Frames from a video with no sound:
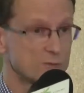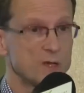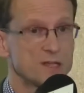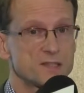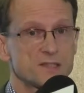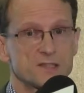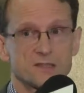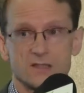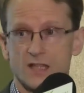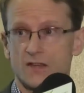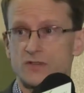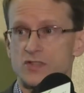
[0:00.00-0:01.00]
as well as
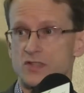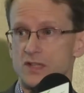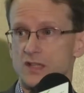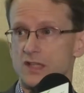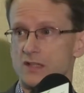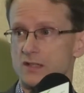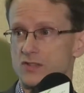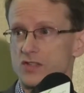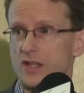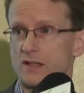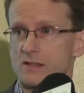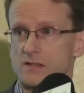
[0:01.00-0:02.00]
television in
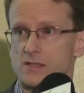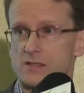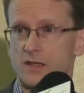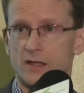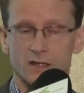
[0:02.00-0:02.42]
channels